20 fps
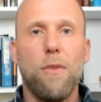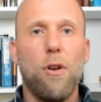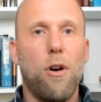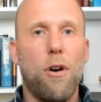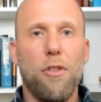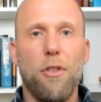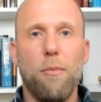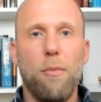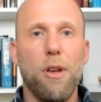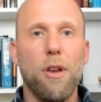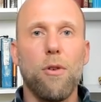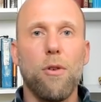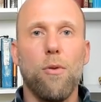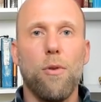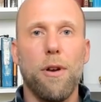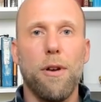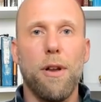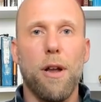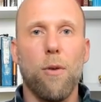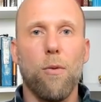on the
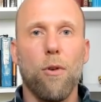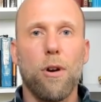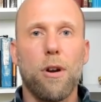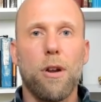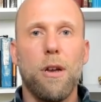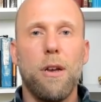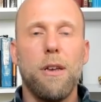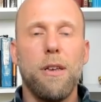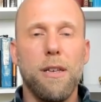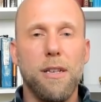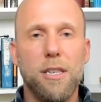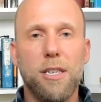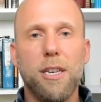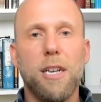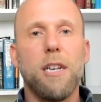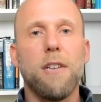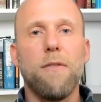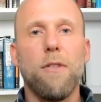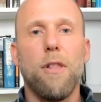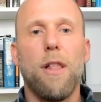Bitcoin network.
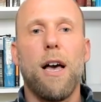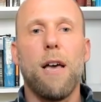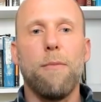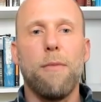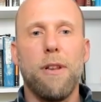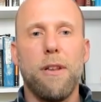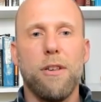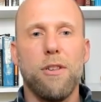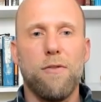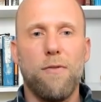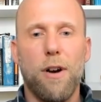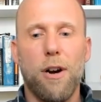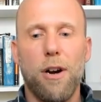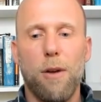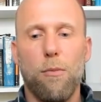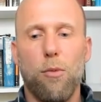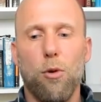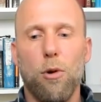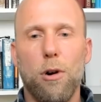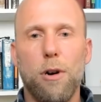Incentive alignment is very
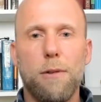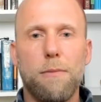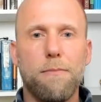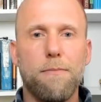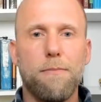important.